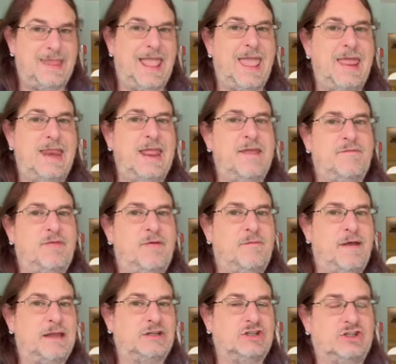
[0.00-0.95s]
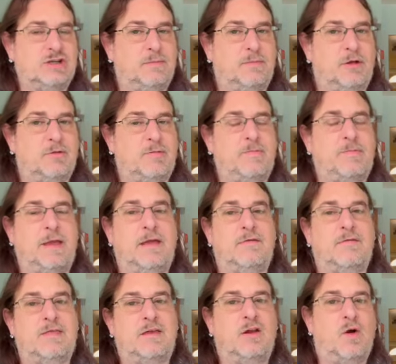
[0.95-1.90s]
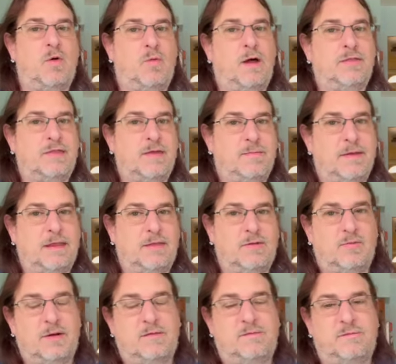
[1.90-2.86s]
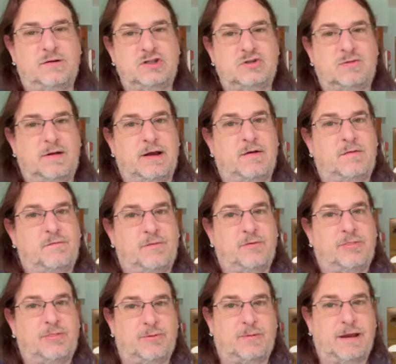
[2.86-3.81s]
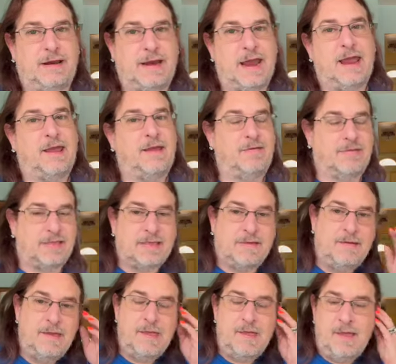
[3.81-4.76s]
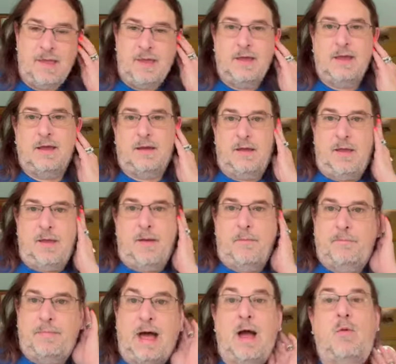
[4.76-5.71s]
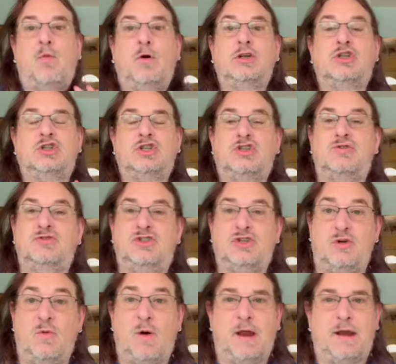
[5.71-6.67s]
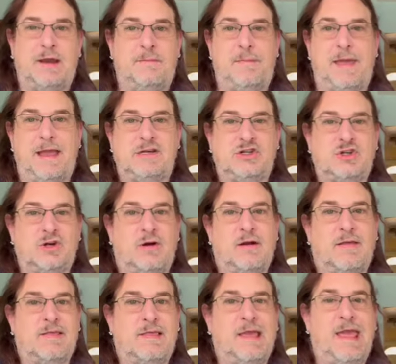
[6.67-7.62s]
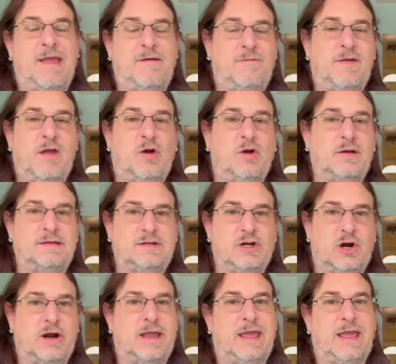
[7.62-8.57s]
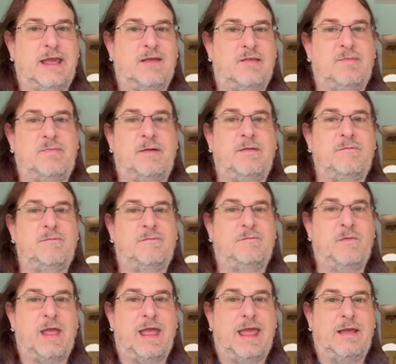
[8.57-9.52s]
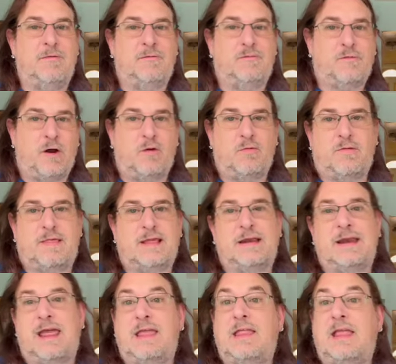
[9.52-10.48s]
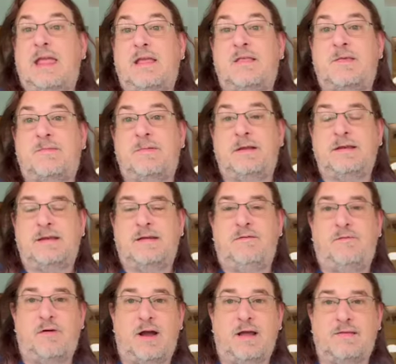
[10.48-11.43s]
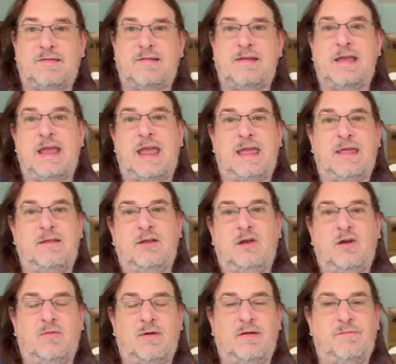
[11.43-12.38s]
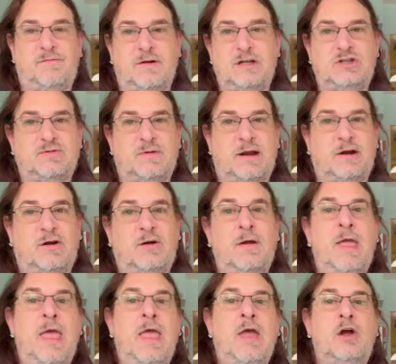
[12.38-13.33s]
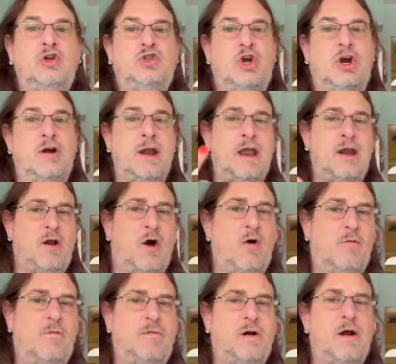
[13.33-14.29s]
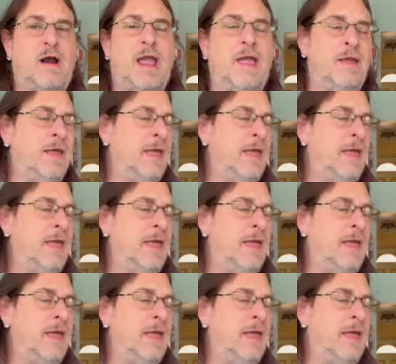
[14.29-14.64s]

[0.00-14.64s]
any of the vegetables, because you don't want them in the refrigerator for 3 days. But what you do want to make sure is if your turkey has been frozen and it's been defrosting in your refrigerator, turn it over.